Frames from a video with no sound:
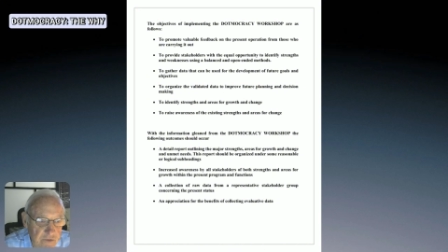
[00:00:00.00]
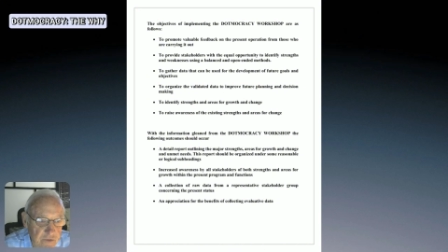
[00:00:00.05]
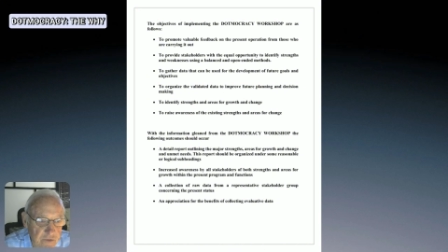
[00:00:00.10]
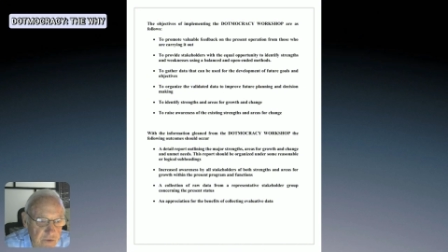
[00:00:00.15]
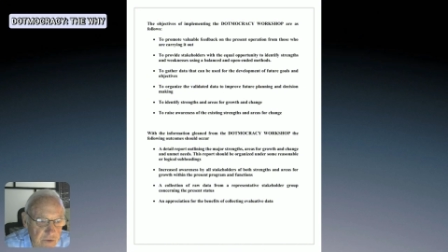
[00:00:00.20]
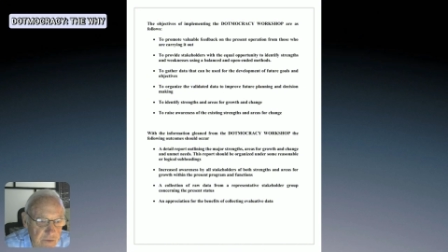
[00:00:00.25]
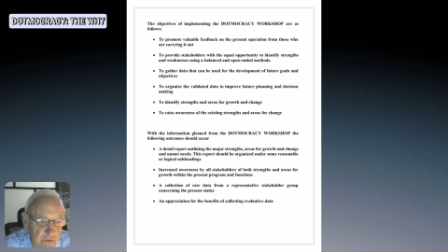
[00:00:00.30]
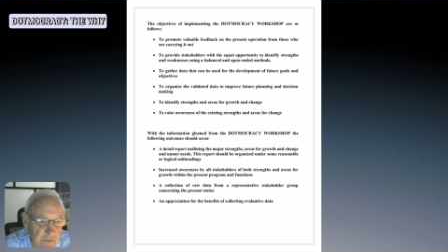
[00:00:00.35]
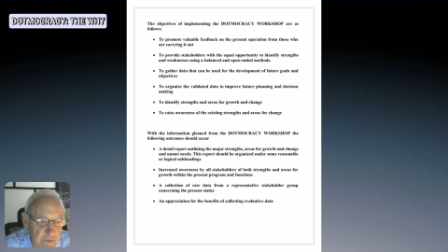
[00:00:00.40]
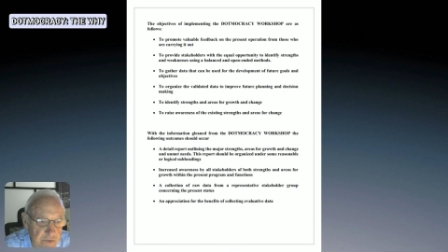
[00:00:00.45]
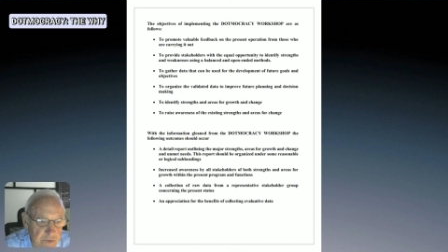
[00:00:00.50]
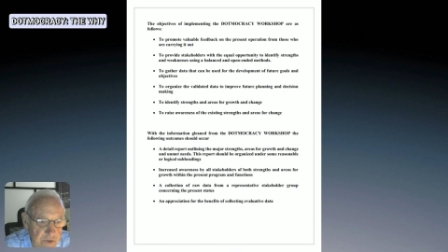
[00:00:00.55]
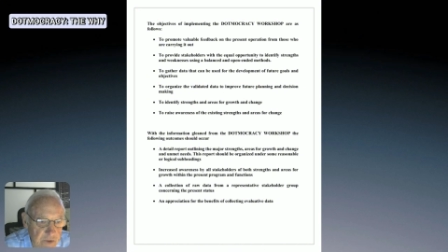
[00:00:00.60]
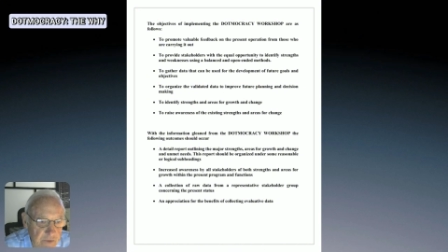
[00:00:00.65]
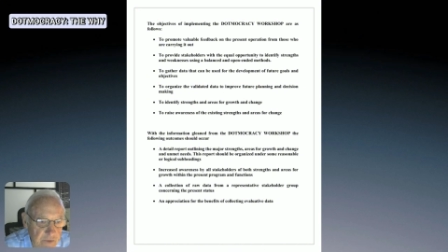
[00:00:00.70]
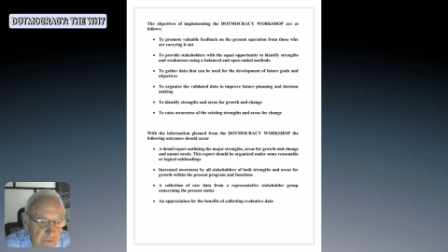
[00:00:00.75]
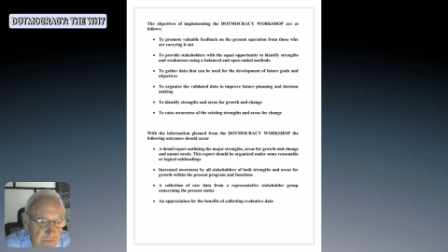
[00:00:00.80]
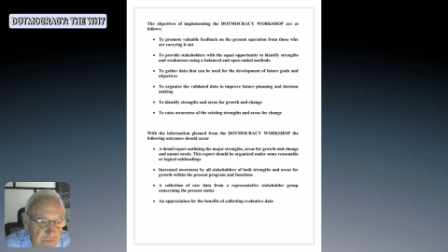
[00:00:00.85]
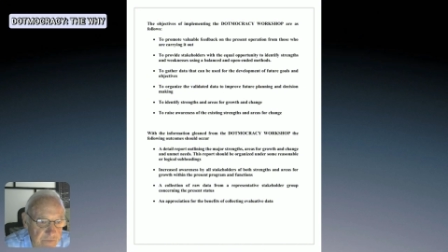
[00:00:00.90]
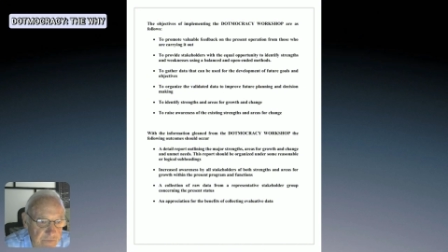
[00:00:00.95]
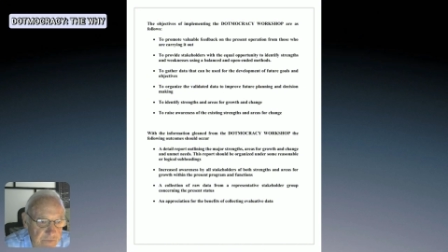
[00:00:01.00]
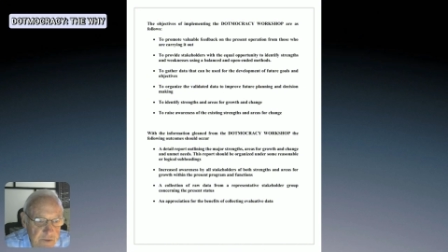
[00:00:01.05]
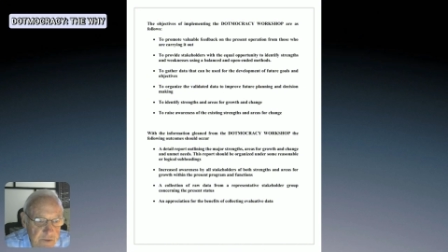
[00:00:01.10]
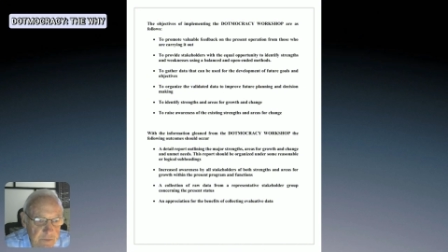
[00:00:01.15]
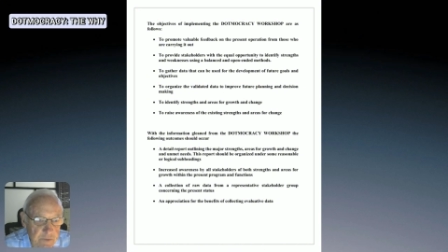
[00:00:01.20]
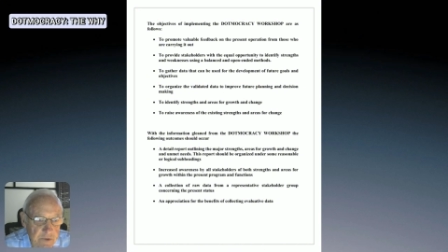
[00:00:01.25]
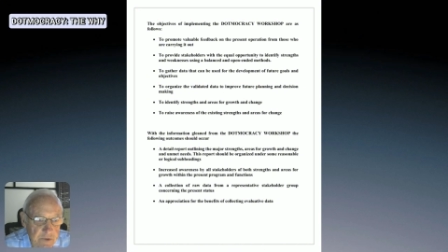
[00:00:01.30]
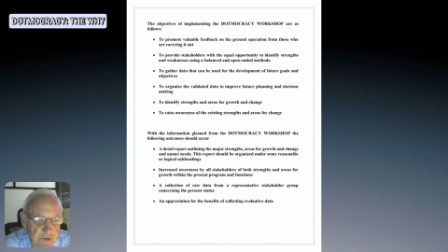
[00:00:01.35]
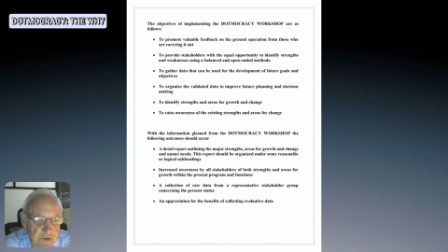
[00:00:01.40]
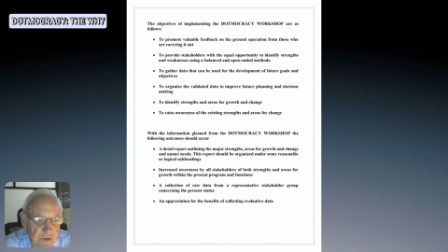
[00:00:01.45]
terms of
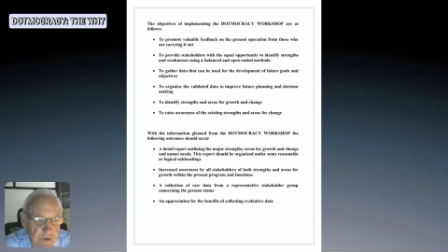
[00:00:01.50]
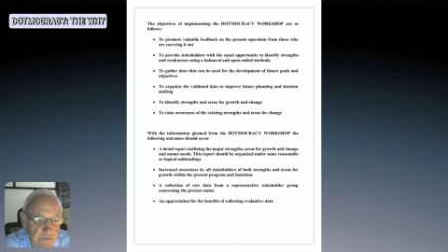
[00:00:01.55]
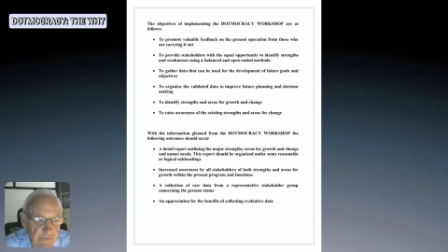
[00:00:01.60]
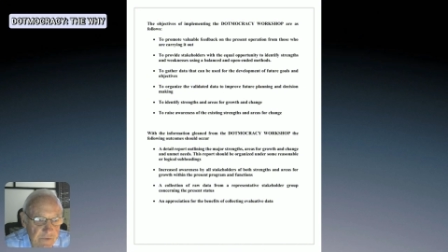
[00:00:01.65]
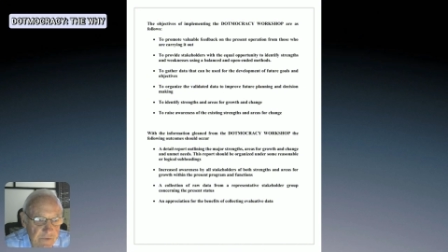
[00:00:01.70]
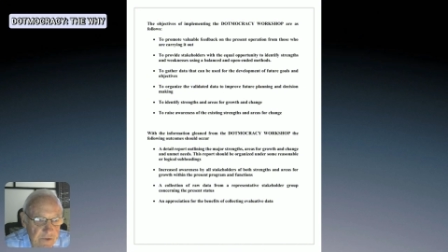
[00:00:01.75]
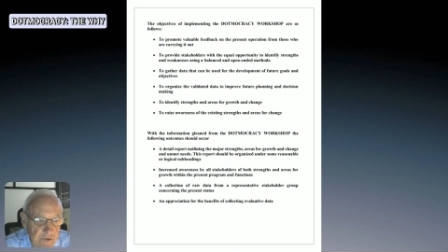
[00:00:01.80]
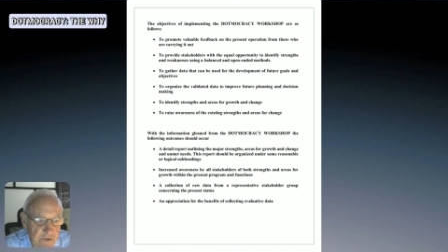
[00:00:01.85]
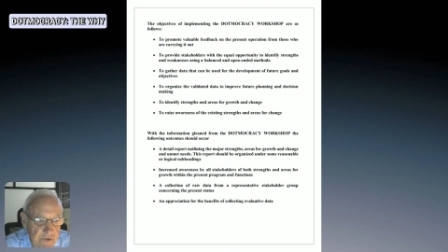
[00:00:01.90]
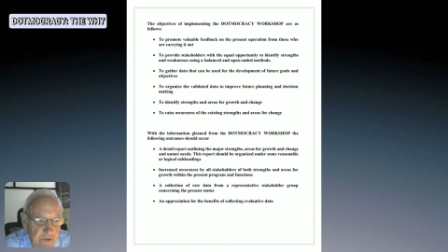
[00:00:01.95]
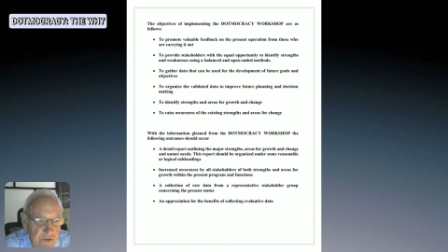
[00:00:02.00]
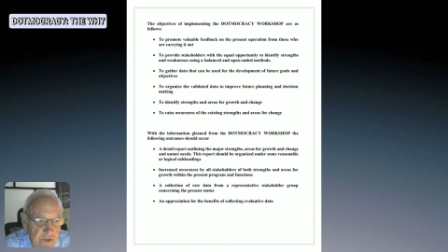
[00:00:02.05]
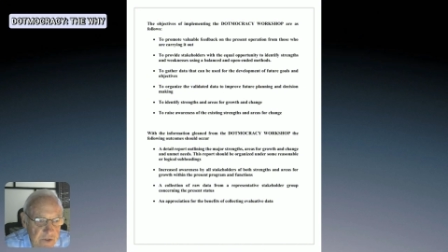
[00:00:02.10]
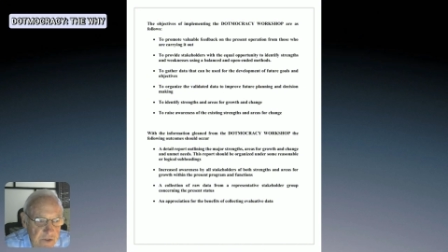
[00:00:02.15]
specifics,